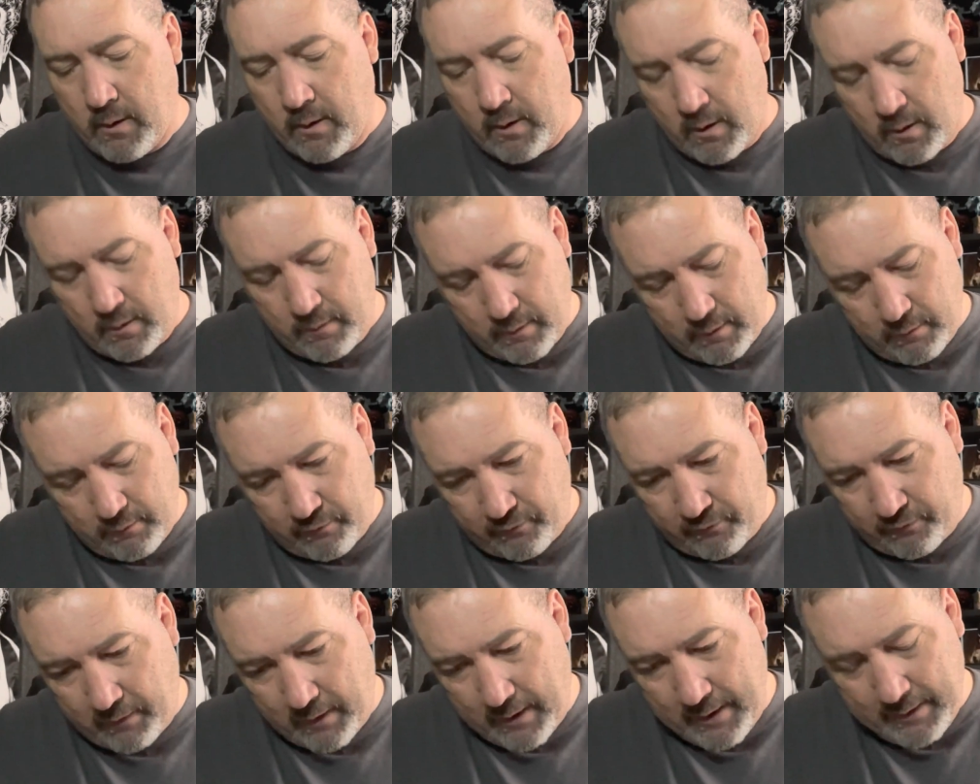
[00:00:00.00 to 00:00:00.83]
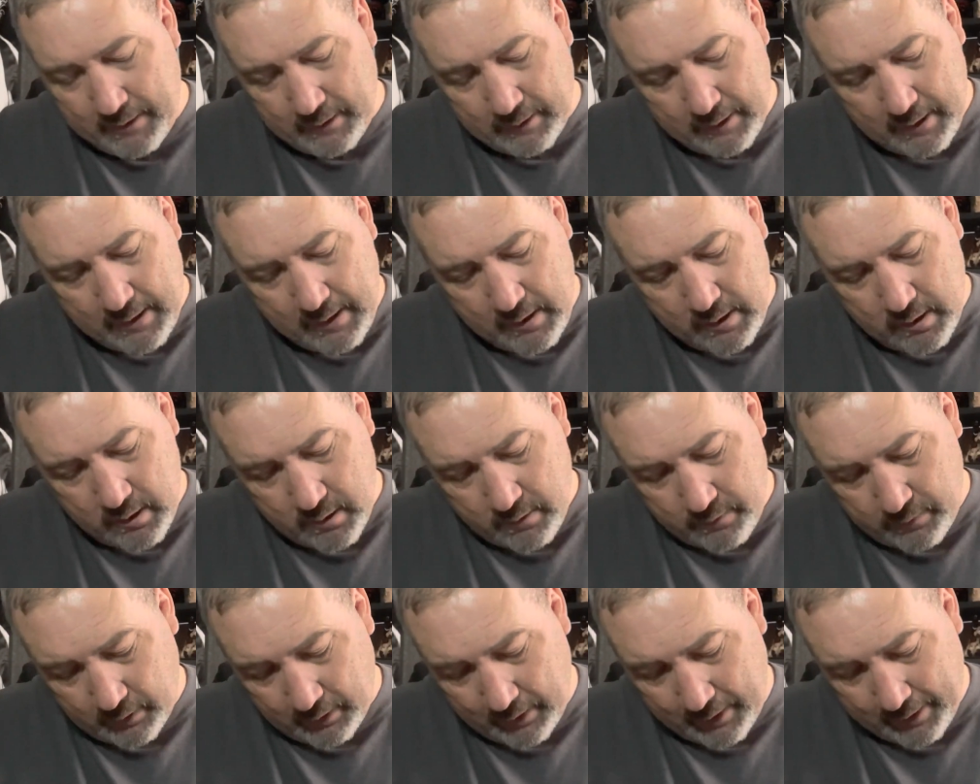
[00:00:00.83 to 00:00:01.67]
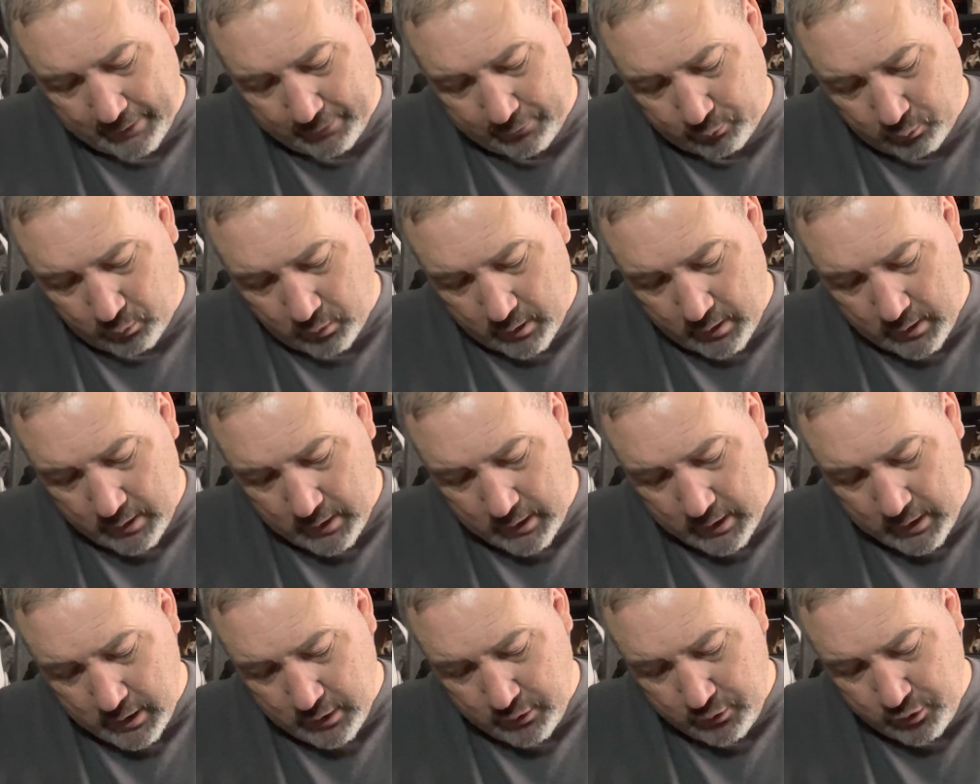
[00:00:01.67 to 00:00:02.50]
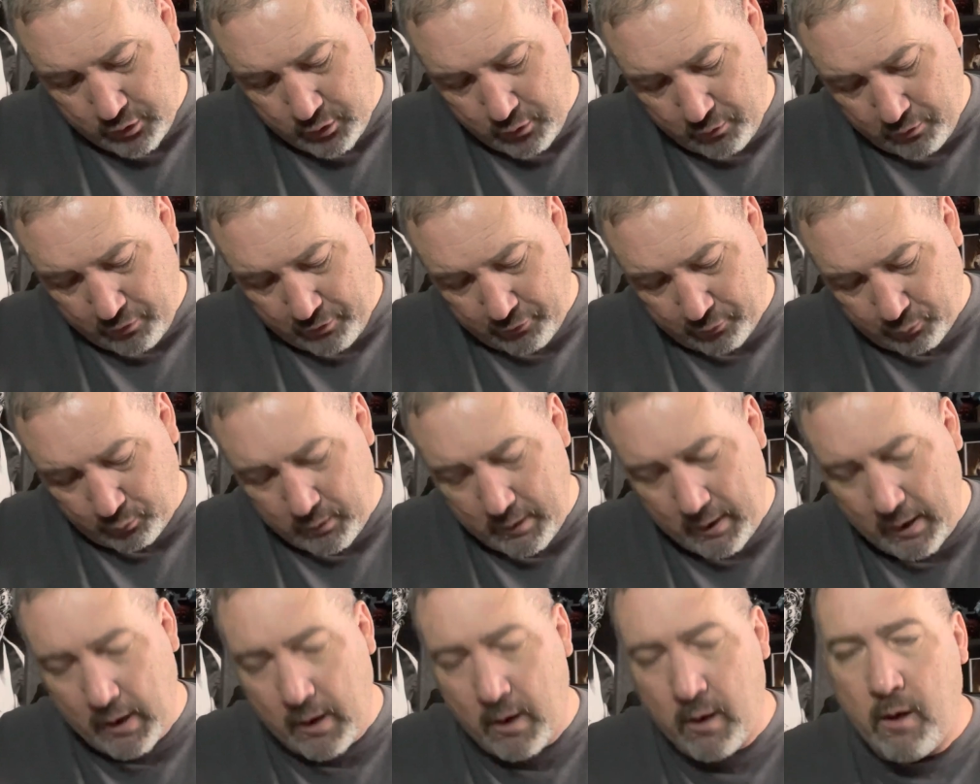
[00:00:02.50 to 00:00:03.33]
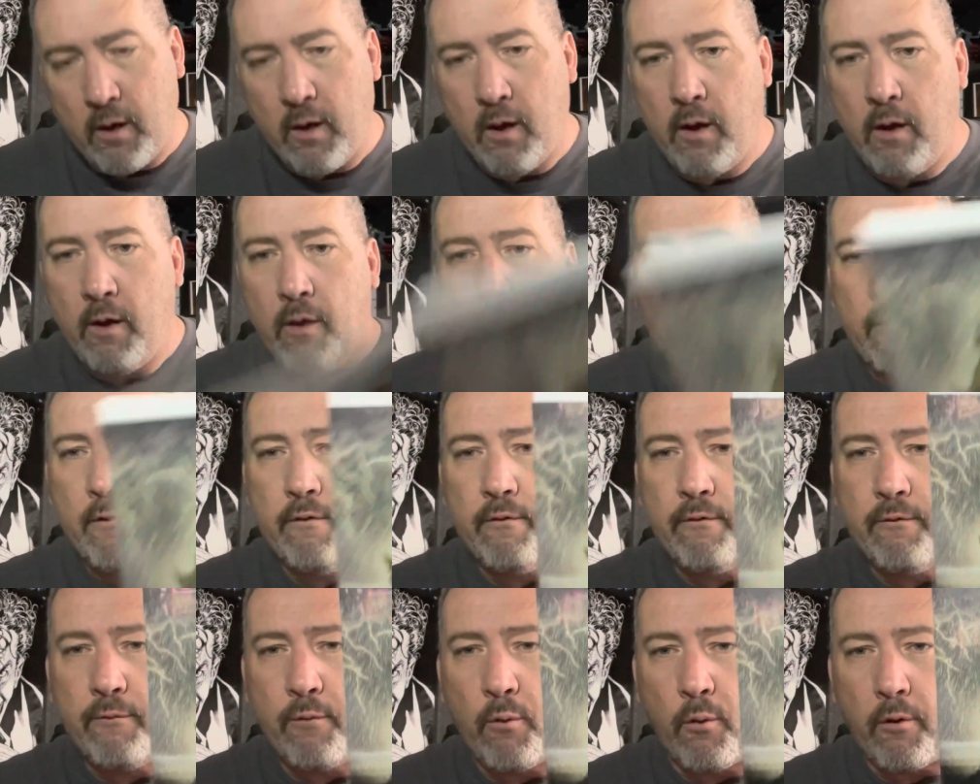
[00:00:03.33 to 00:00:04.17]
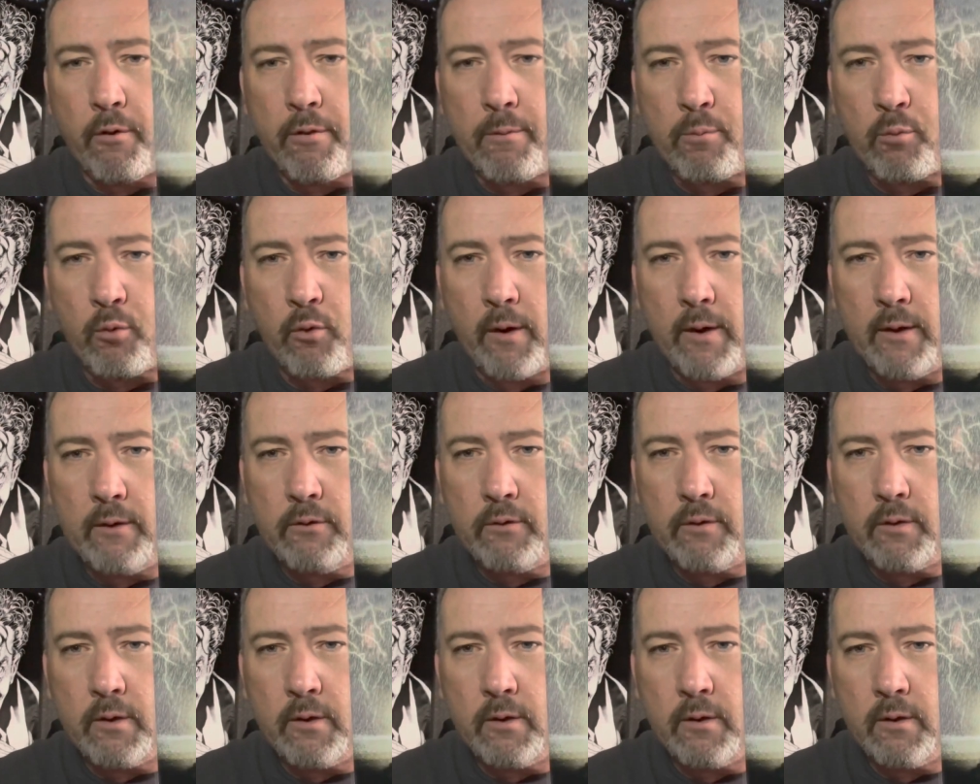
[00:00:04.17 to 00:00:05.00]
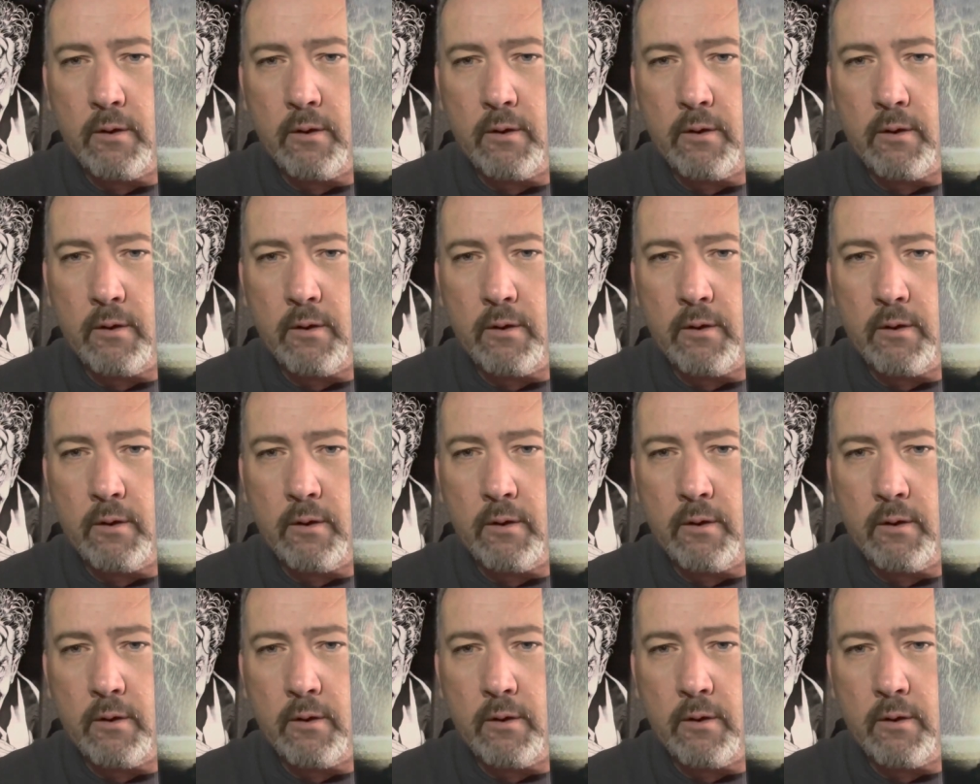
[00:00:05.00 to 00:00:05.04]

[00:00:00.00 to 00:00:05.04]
And then finally, the last one, issue three, fourth print.